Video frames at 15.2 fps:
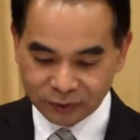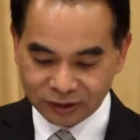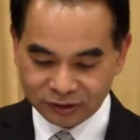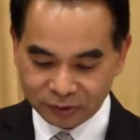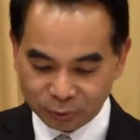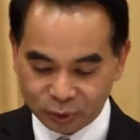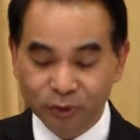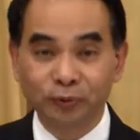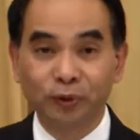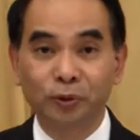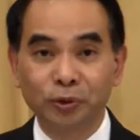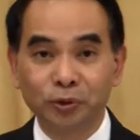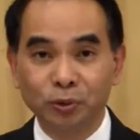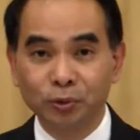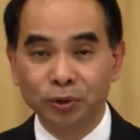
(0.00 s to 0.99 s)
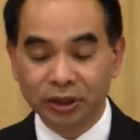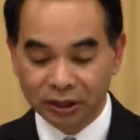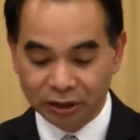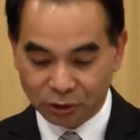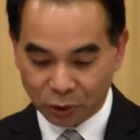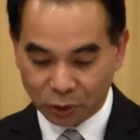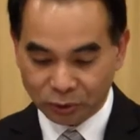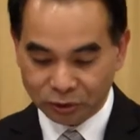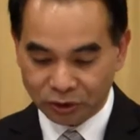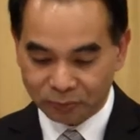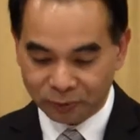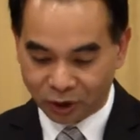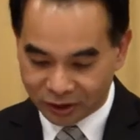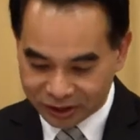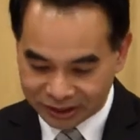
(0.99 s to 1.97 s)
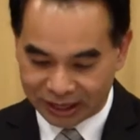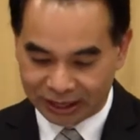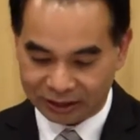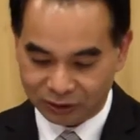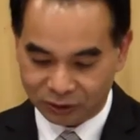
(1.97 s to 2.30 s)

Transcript: its approval to the Code of Conduct